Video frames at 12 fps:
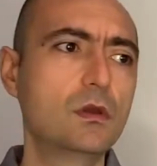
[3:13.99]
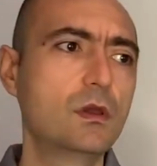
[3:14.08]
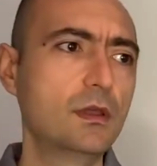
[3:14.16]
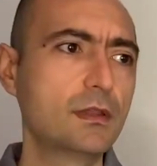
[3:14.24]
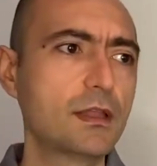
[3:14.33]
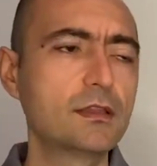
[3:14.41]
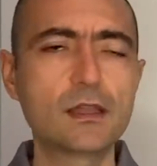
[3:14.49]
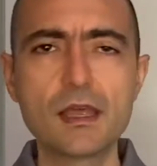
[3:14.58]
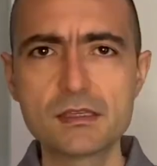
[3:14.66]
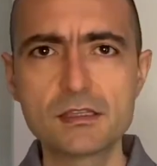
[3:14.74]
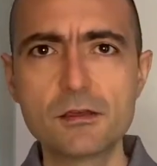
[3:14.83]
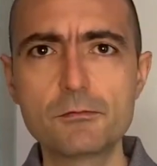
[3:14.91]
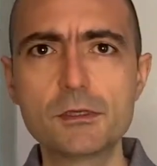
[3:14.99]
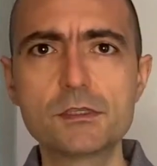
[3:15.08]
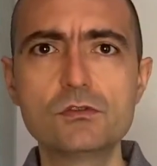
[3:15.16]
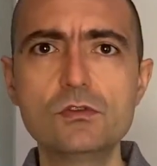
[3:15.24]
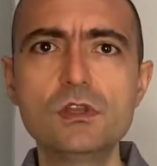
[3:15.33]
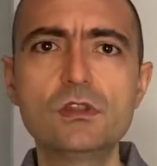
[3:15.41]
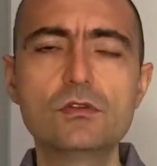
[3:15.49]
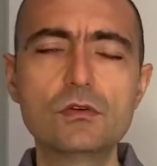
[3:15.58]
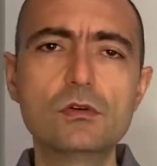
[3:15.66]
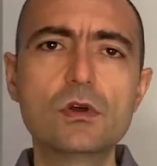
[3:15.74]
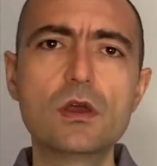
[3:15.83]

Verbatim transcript: And then the last step is you need to